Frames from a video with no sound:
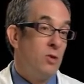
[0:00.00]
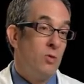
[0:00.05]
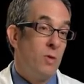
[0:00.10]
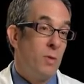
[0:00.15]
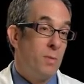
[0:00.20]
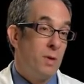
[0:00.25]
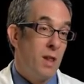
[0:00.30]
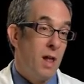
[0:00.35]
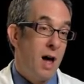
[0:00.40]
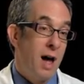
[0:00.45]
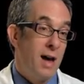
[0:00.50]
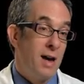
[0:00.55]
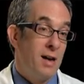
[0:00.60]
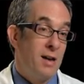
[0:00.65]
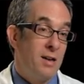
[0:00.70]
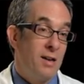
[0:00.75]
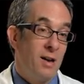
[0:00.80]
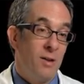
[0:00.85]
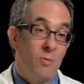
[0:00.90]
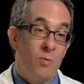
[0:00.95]
to apply
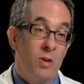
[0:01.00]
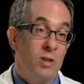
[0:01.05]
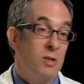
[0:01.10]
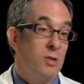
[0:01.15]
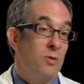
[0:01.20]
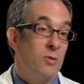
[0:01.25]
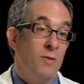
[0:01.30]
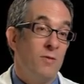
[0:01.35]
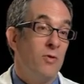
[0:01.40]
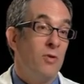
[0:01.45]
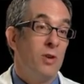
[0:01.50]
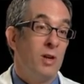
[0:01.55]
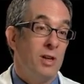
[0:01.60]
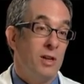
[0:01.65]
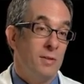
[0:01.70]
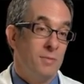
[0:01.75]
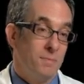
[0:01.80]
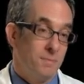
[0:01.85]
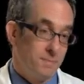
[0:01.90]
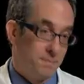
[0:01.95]
it and when to
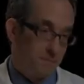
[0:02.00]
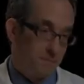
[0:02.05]
avoid it.